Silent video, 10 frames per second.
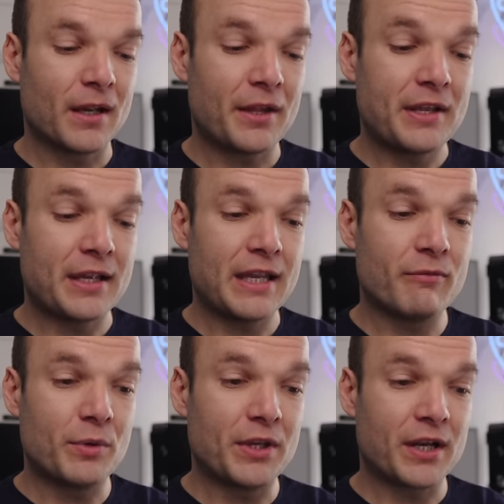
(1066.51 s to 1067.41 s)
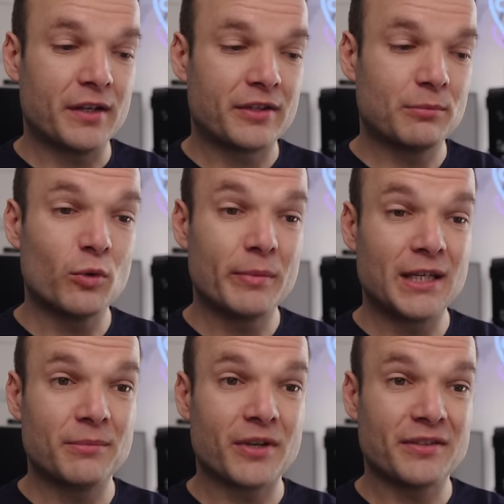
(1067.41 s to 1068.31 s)
I think even with a kind of small,
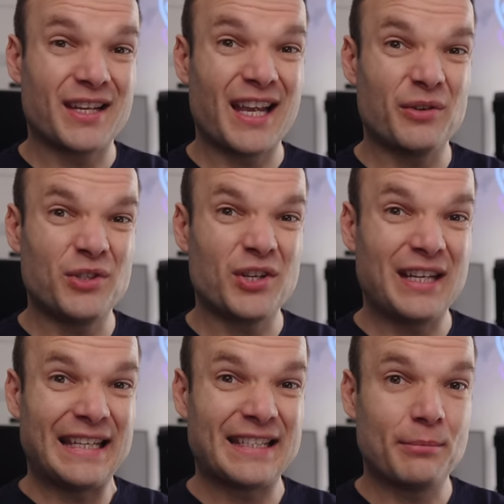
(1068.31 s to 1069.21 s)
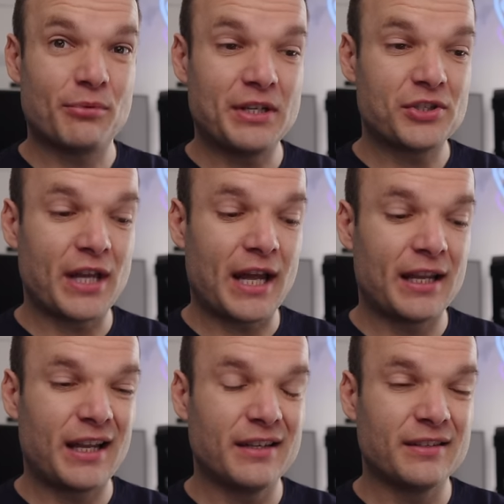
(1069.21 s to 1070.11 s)
medium-sized account, you can easily breach that,
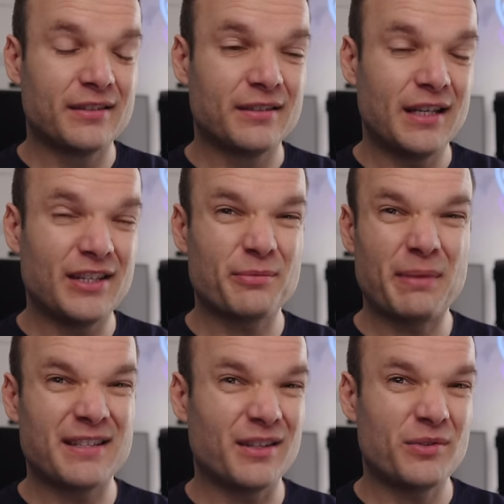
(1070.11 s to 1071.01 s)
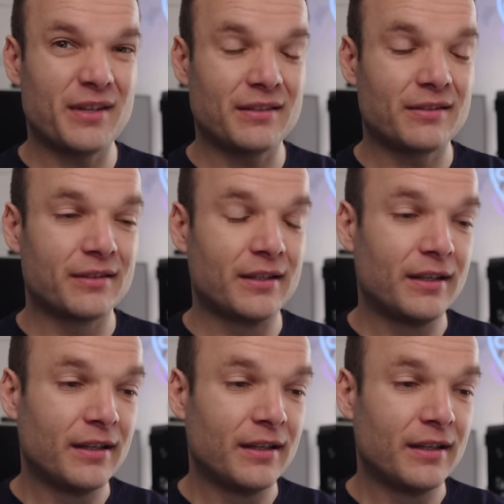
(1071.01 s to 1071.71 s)
and it just makes no sense.